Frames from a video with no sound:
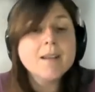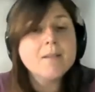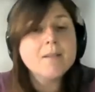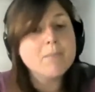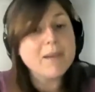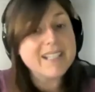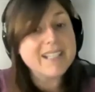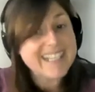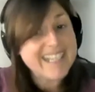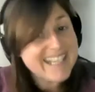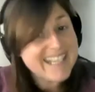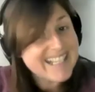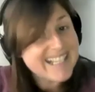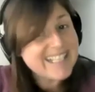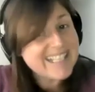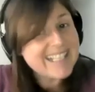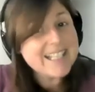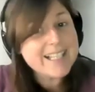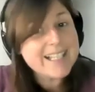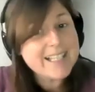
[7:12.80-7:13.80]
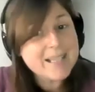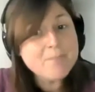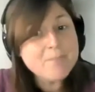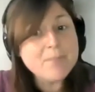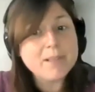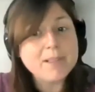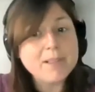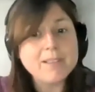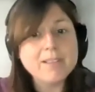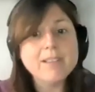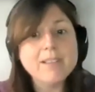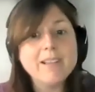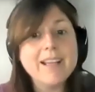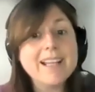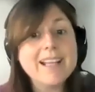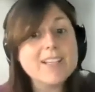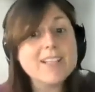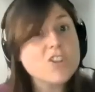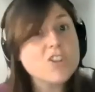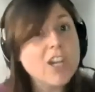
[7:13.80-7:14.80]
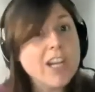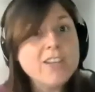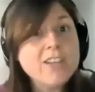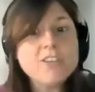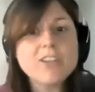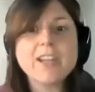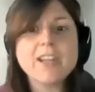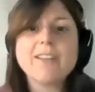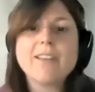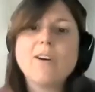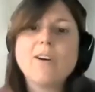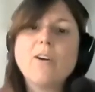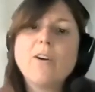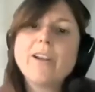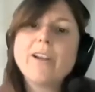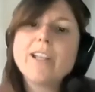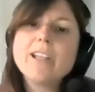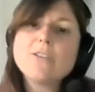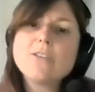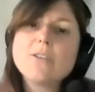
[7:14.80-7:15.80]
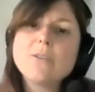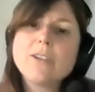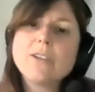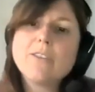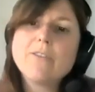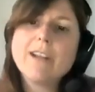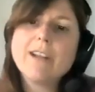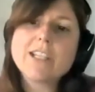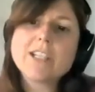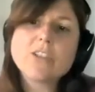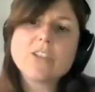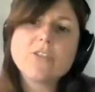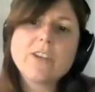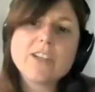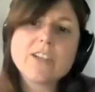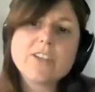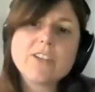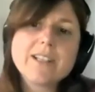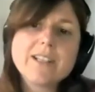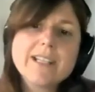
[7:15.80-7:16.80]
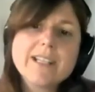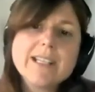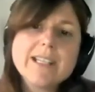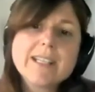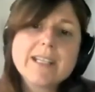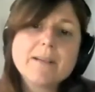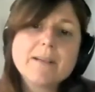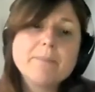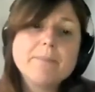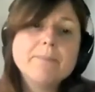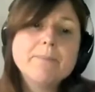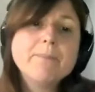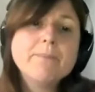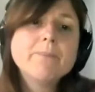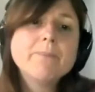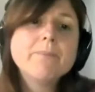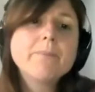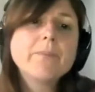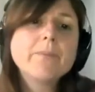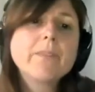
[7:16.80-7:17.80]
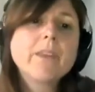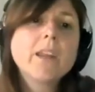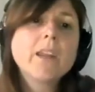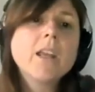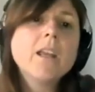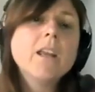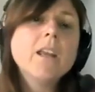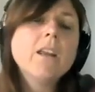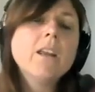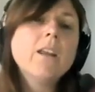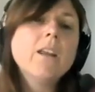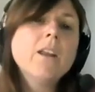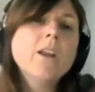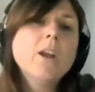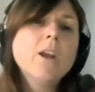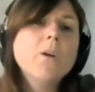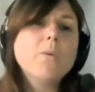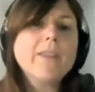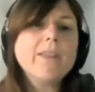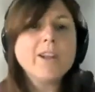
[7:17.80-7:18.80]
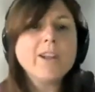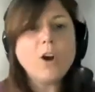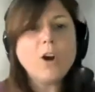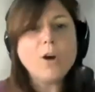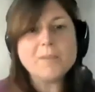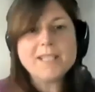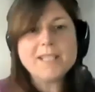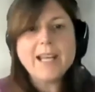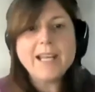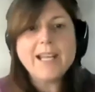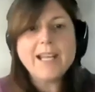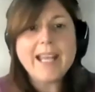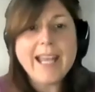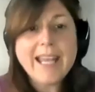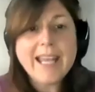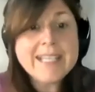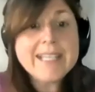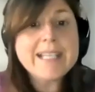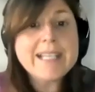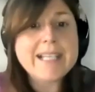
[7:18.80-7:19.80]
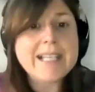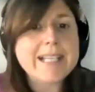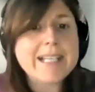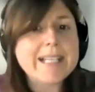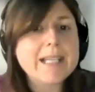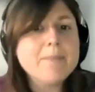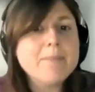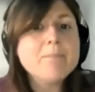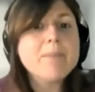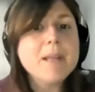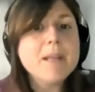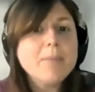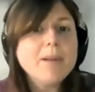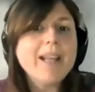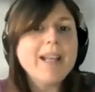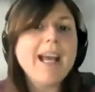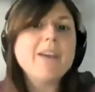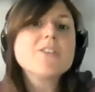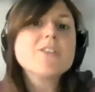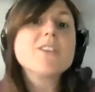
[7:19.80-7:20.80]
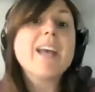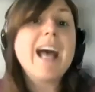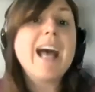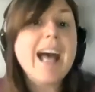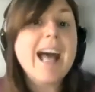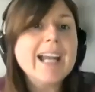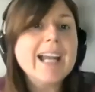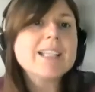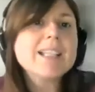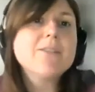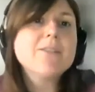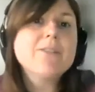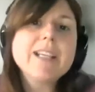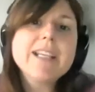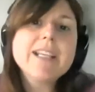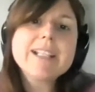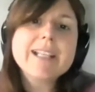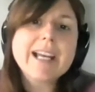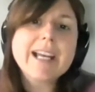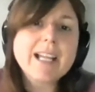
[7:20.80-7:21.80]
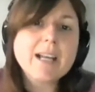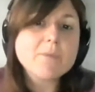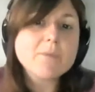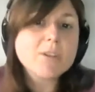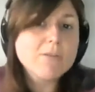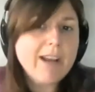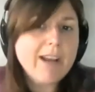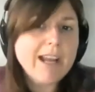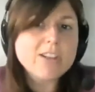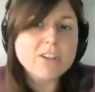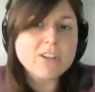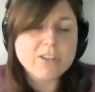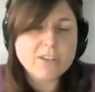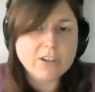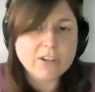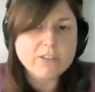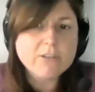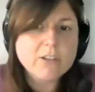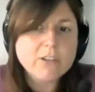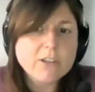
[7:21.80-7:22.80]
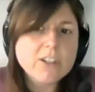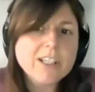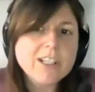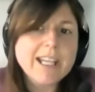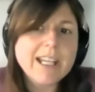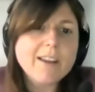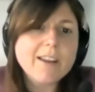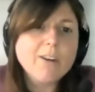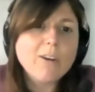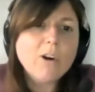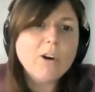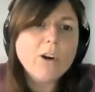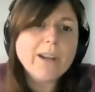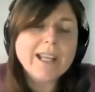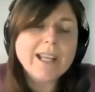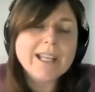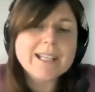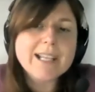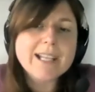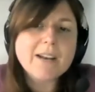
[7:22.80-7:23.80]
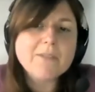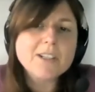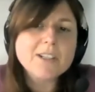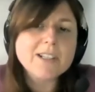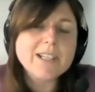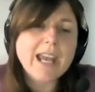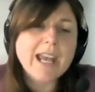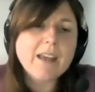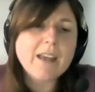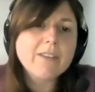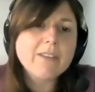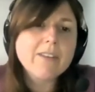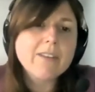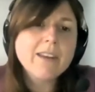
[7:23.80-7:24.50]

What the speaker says: But is it as simple as changing the organ donor registration system? With an opt-in system, people have to actively sign up to register to donate their organs after death.